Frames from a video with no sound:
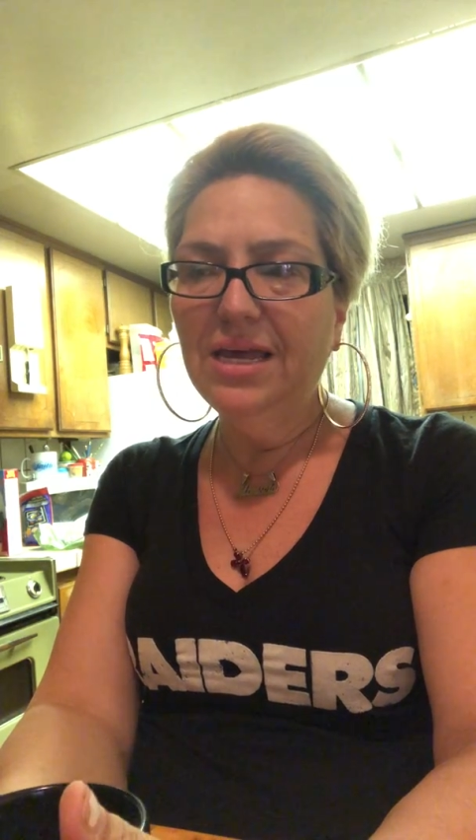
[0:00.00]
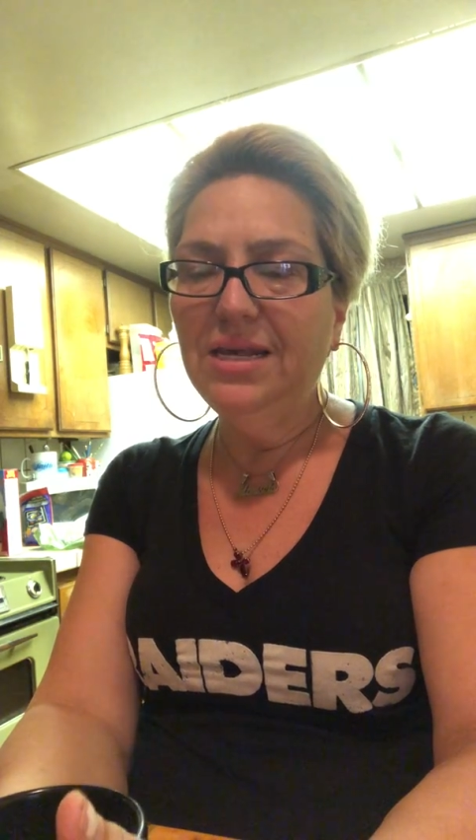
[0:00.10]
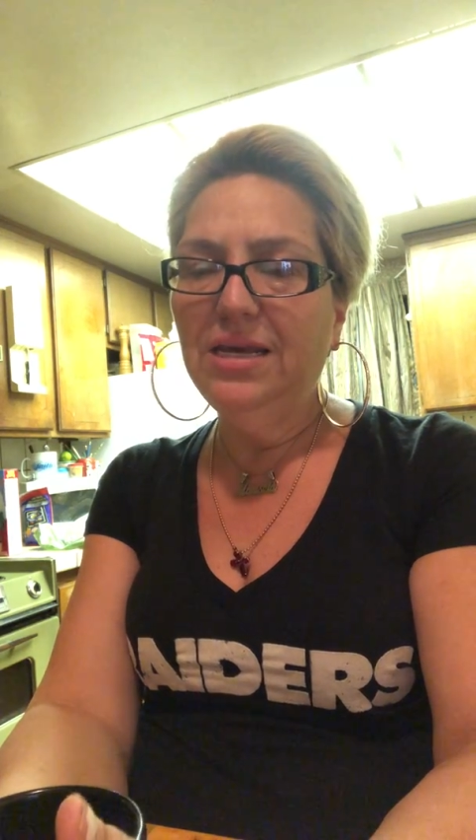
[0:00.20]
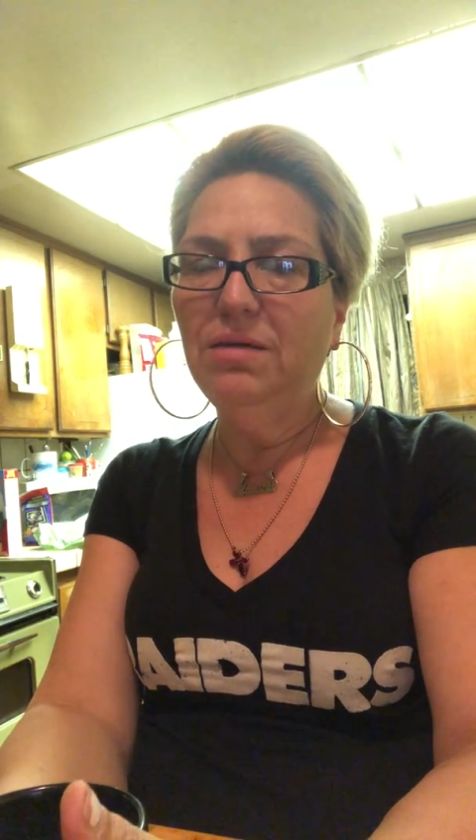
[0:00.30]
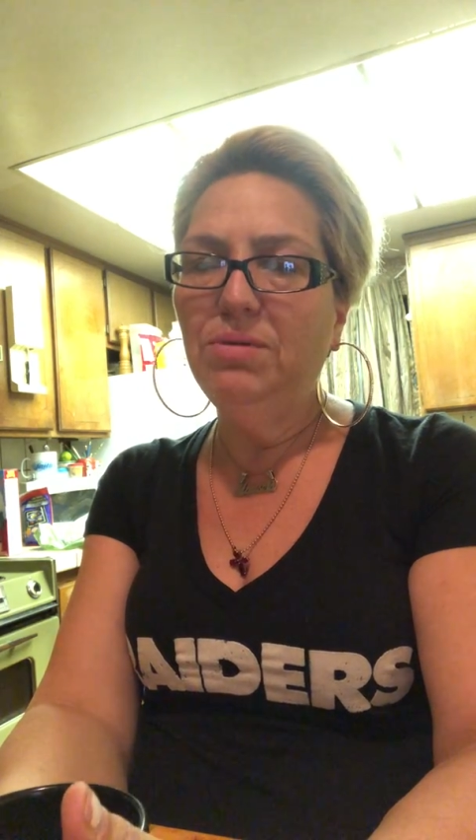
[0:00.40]
And
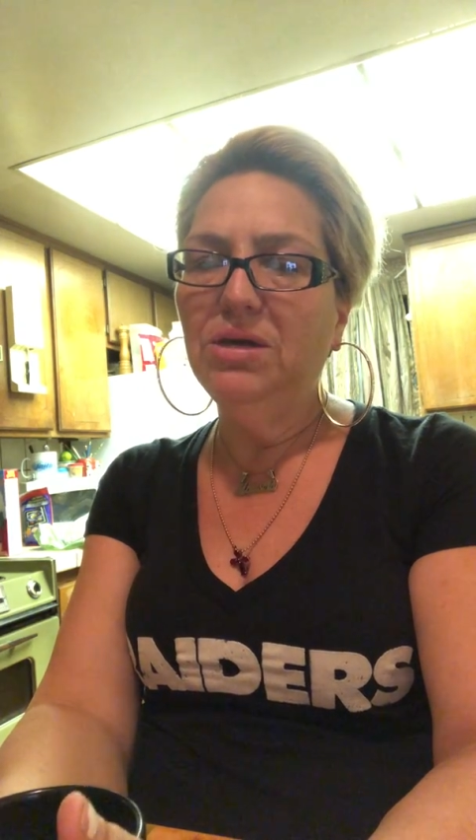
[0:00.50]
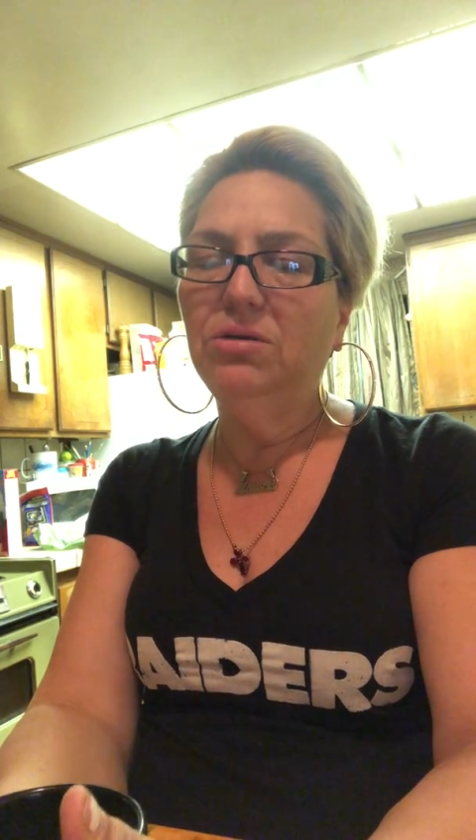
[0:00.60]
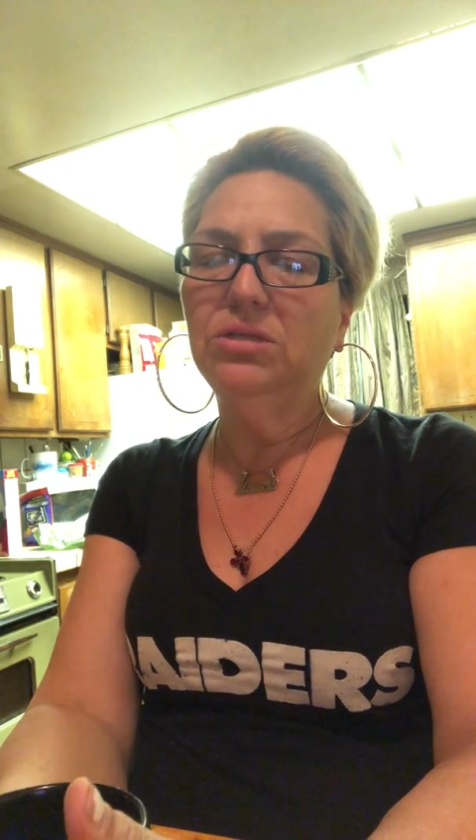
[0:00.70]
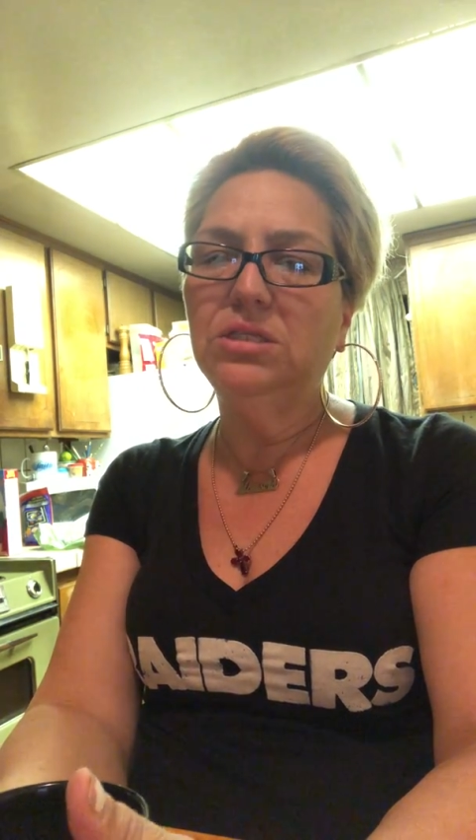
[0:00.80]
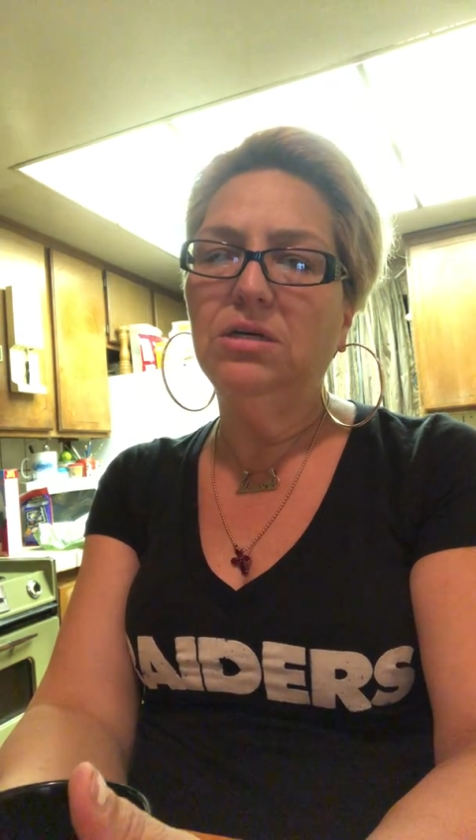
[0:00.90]
it could be
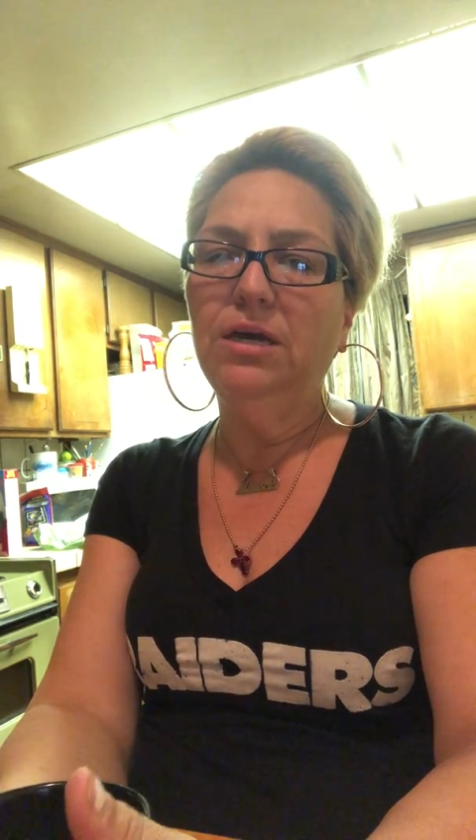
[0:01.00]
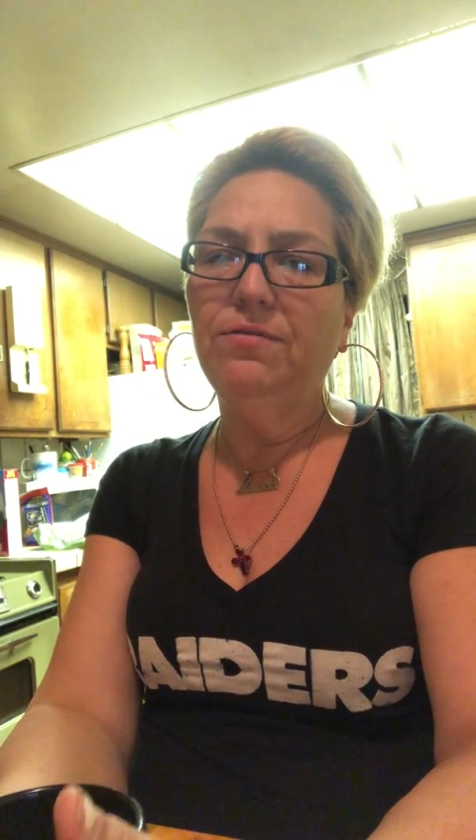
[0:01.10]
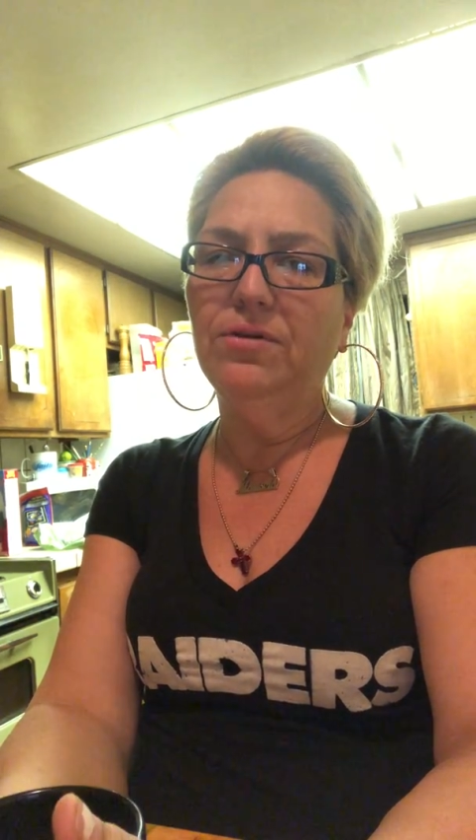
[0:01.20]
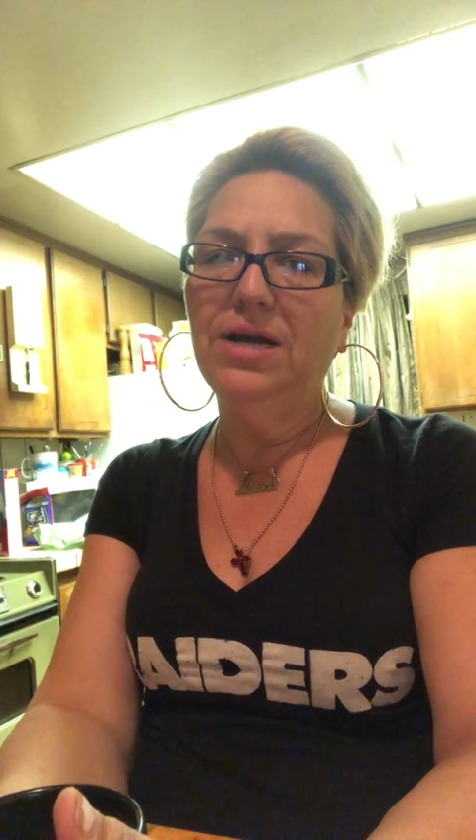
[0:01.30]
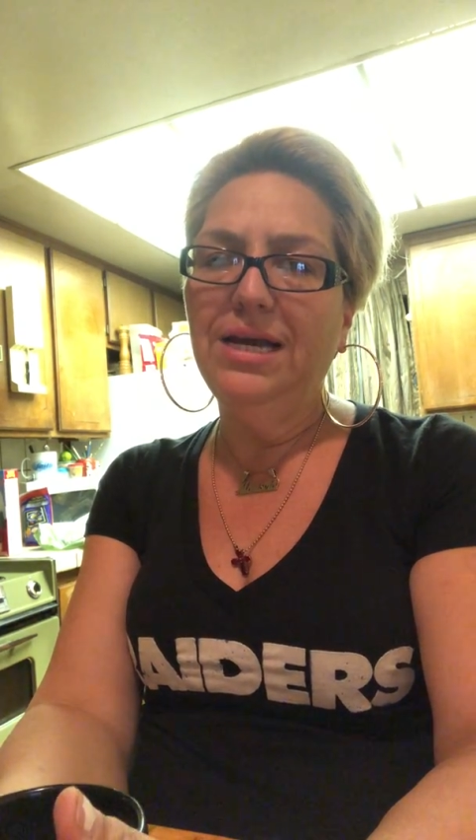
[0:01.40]
also
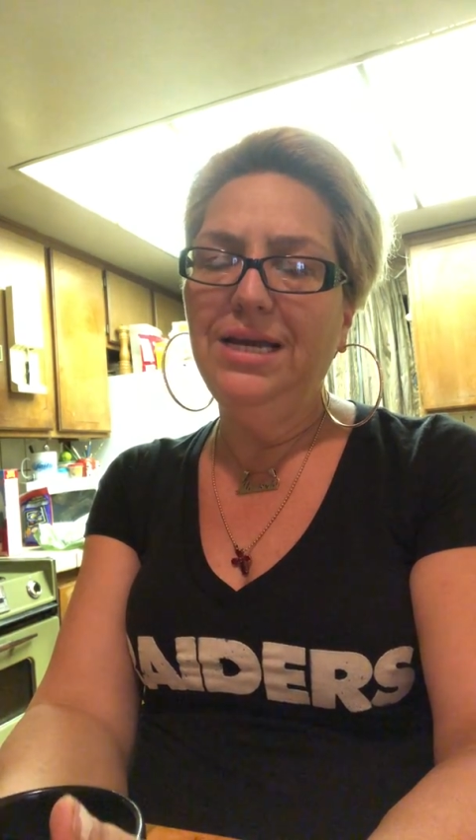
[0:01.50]
if you're not